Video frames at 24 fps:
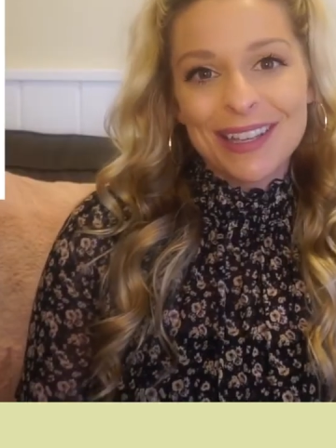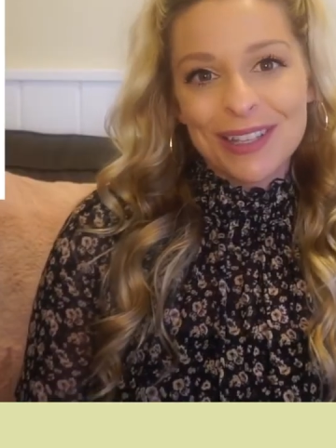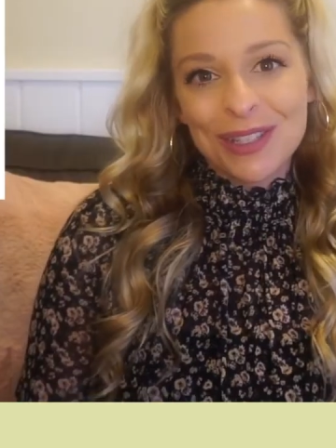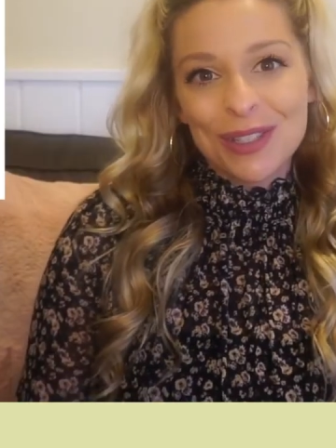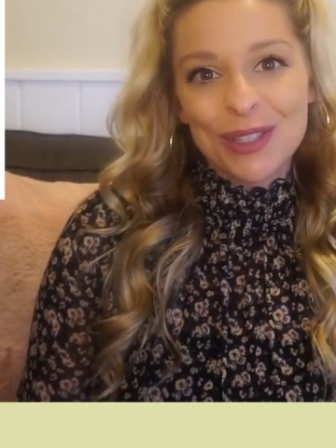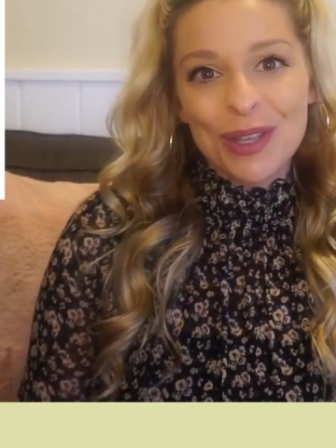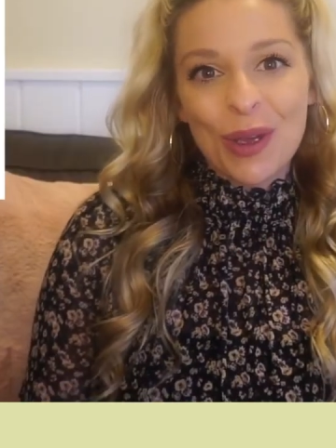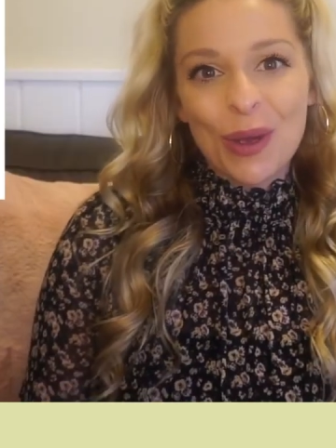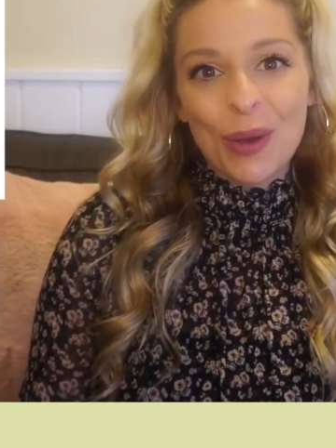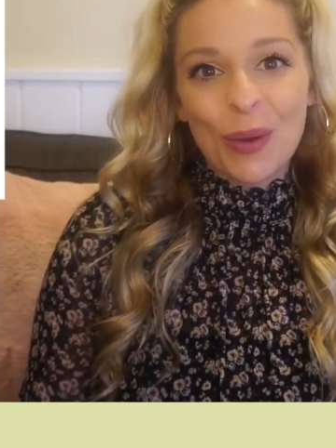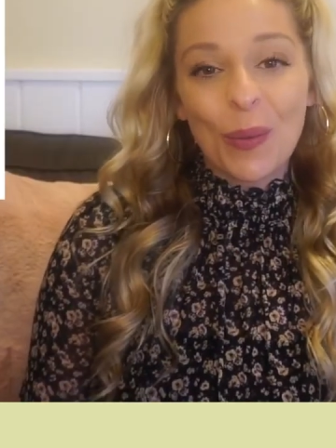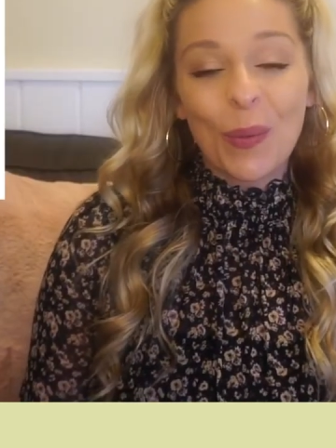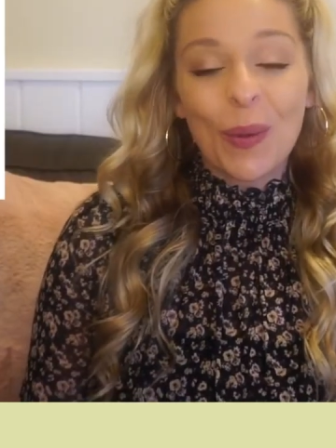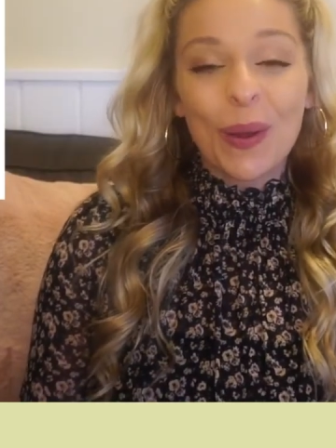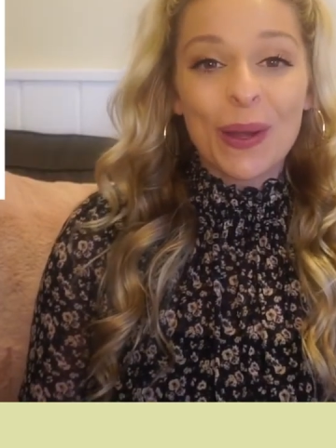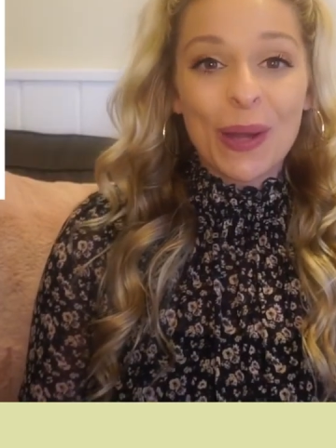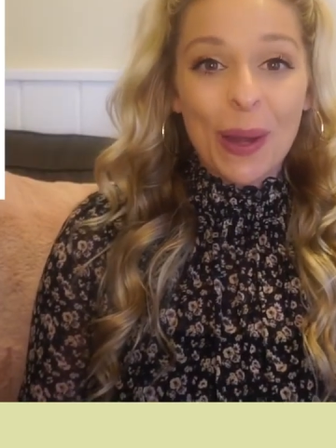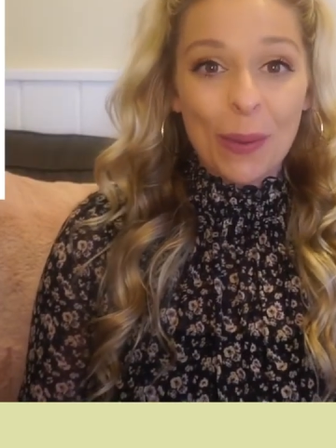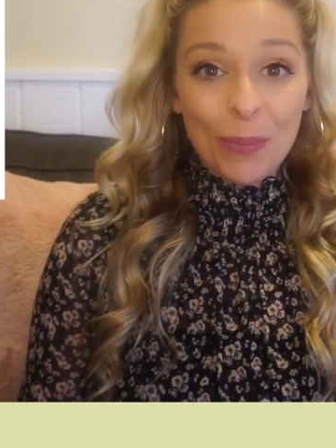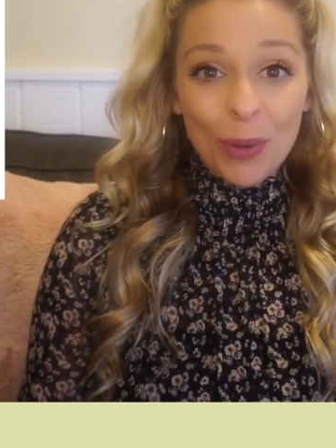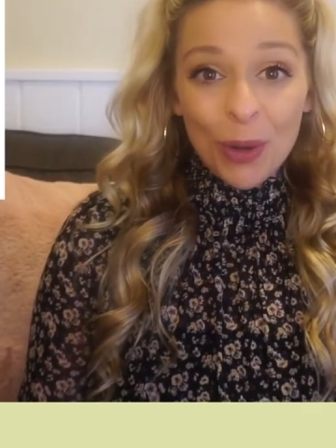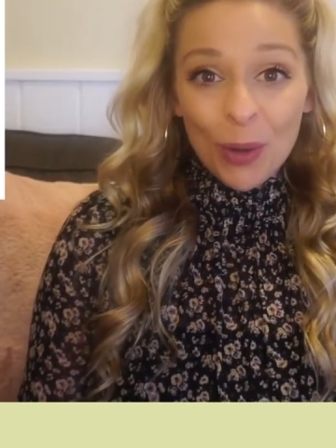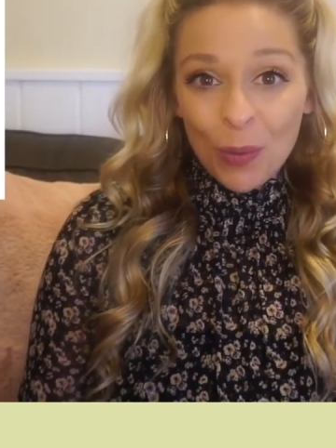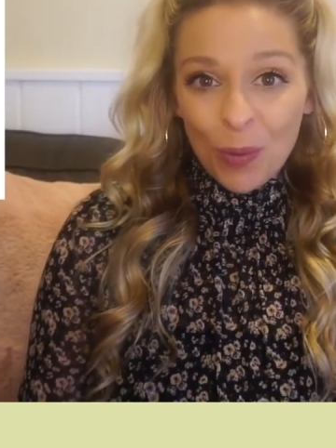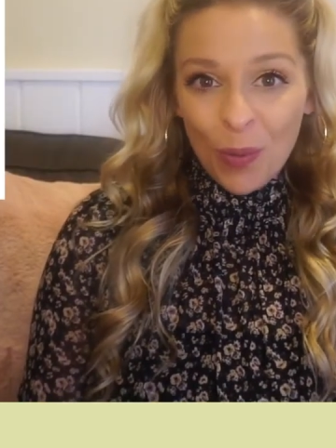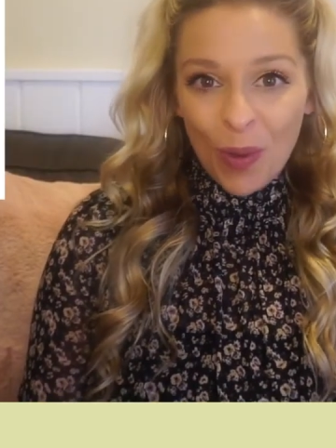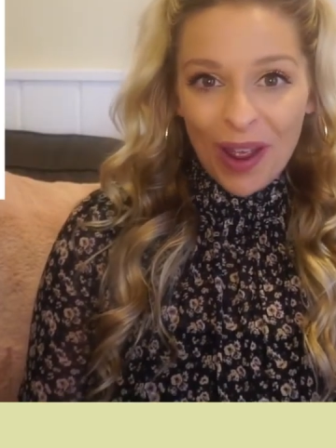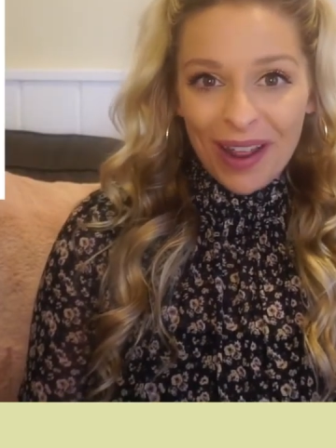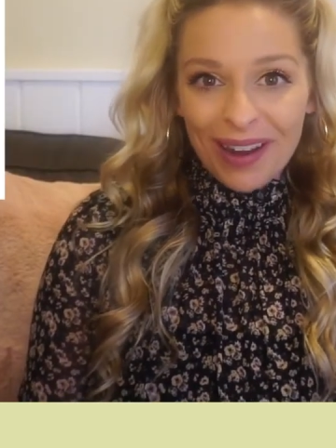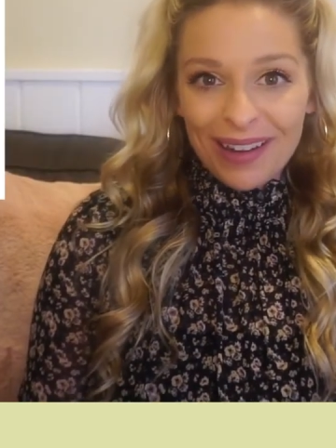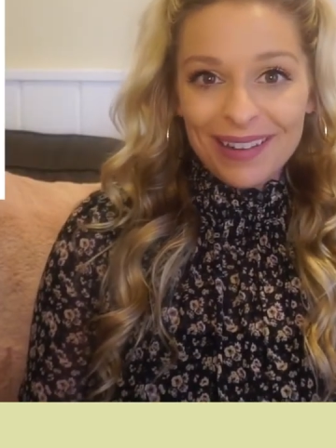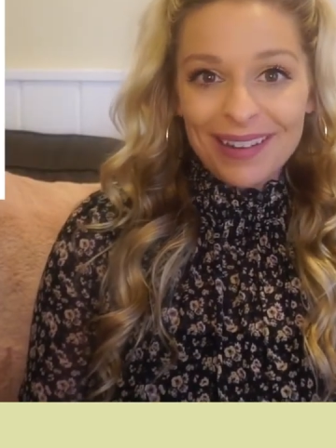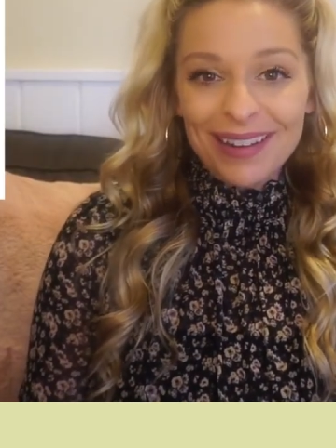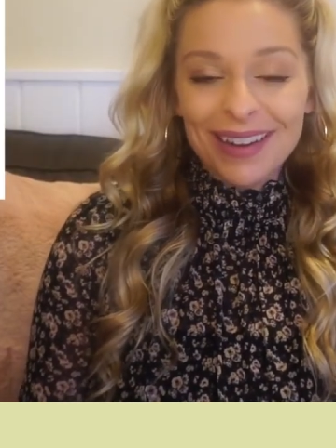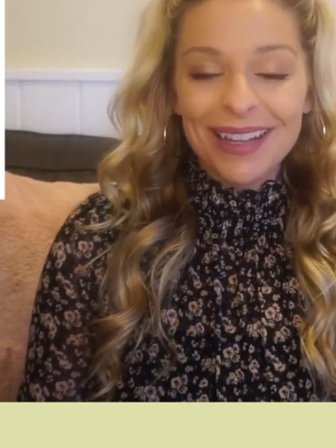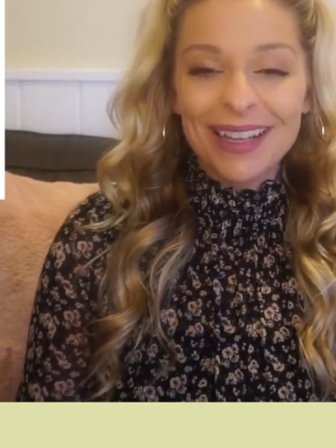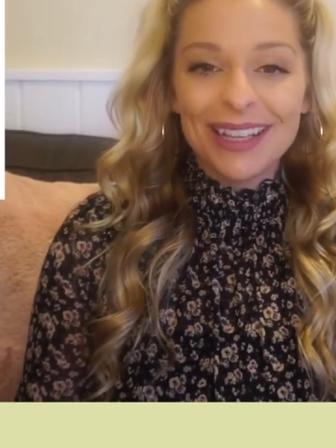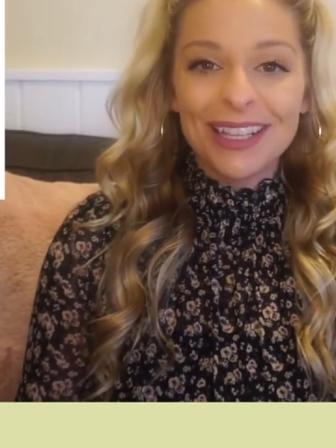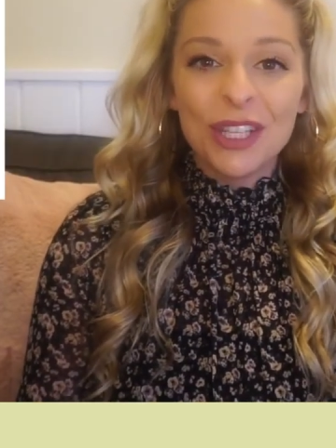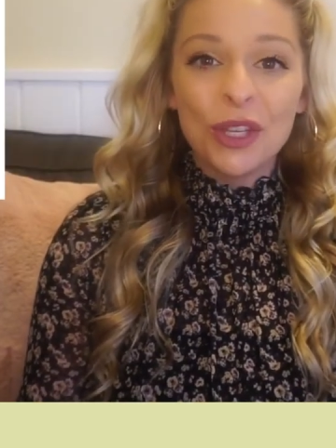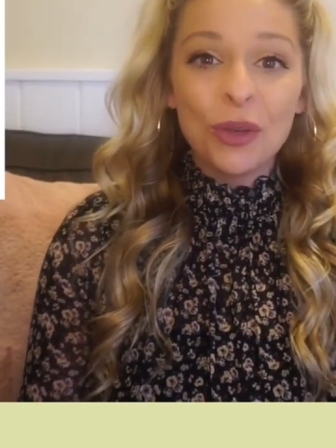So, number one,